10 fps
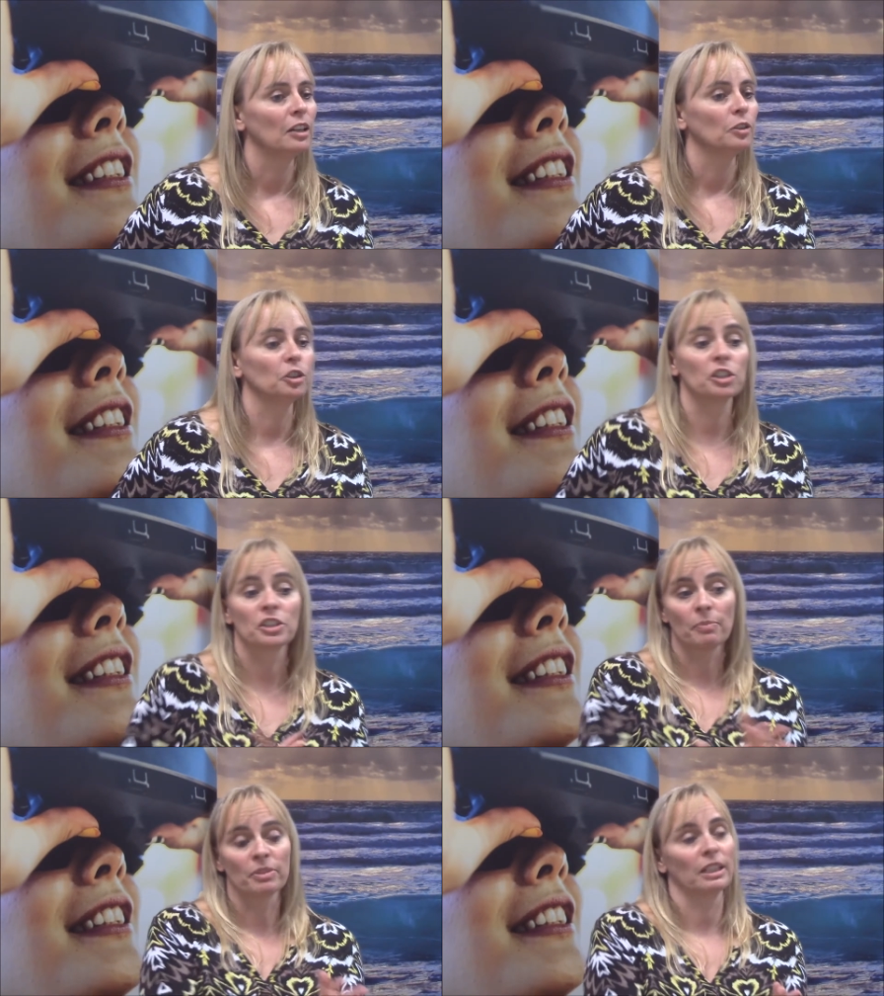Just
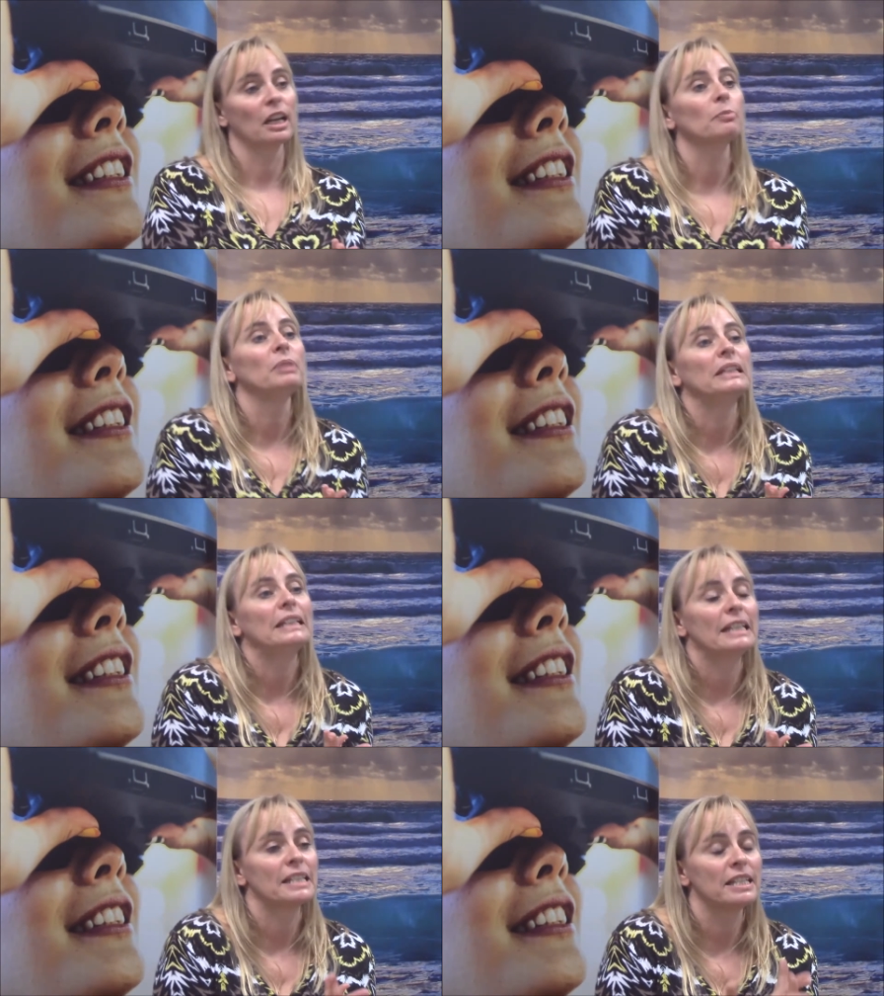something like
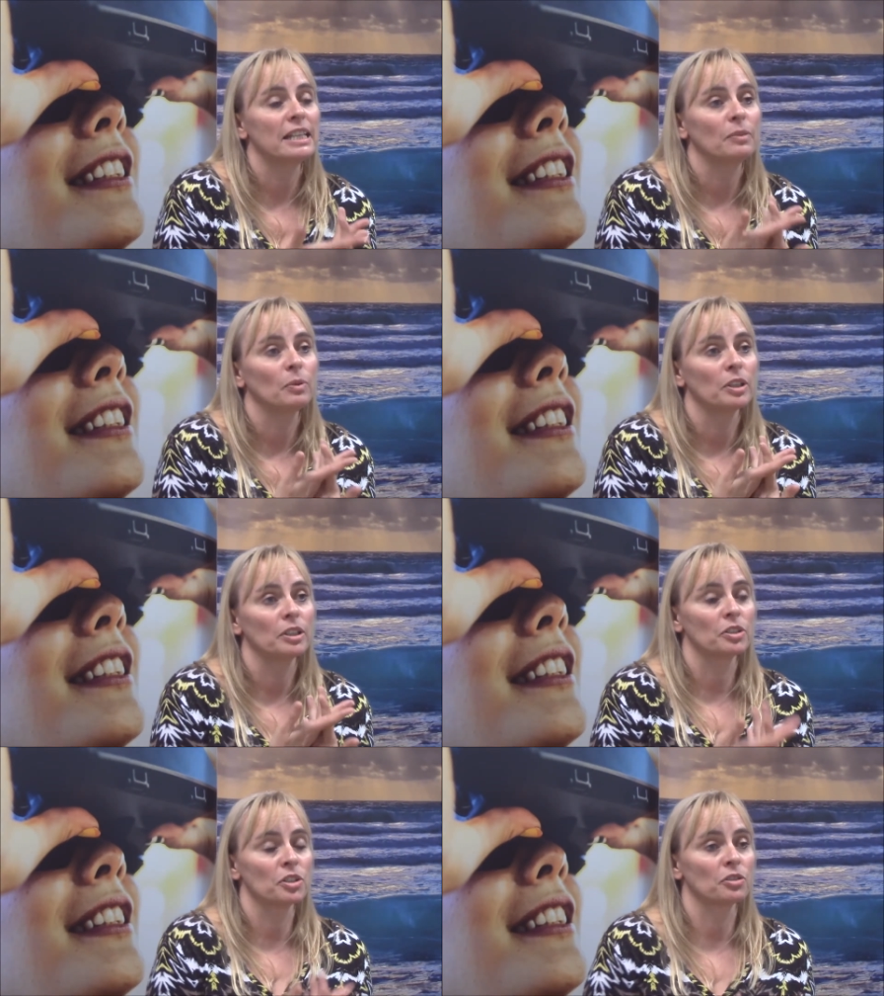PTSD, where the
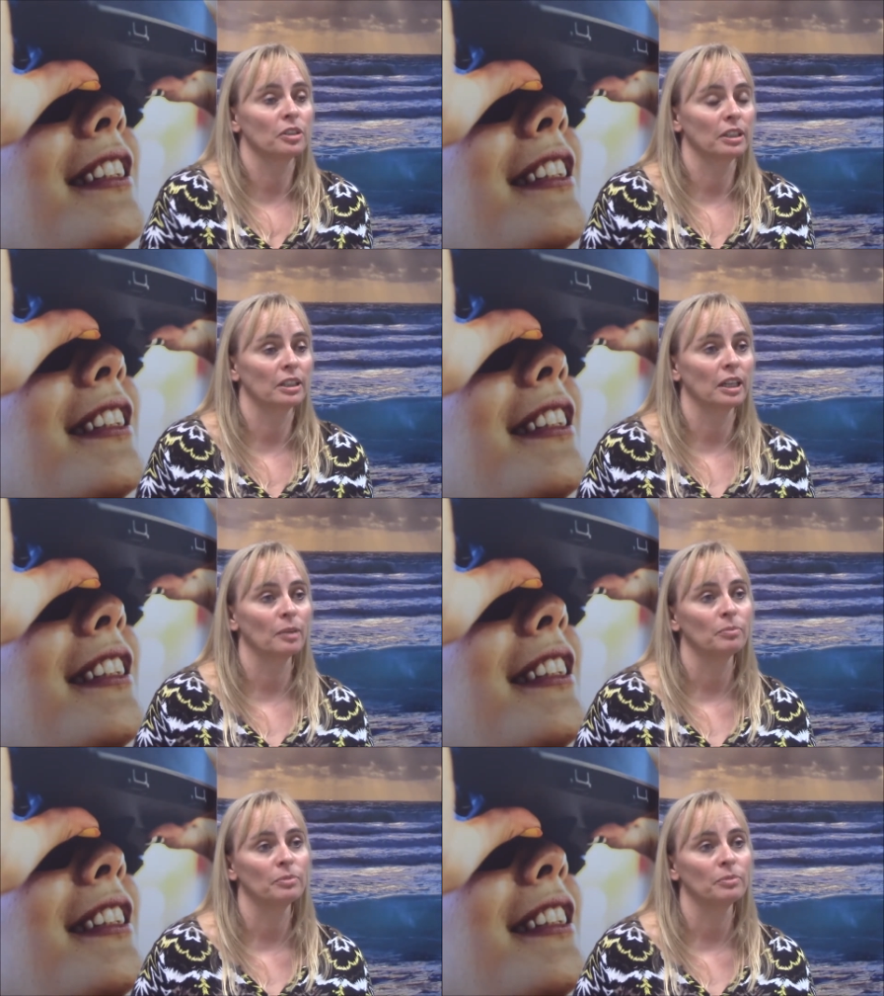uh, um,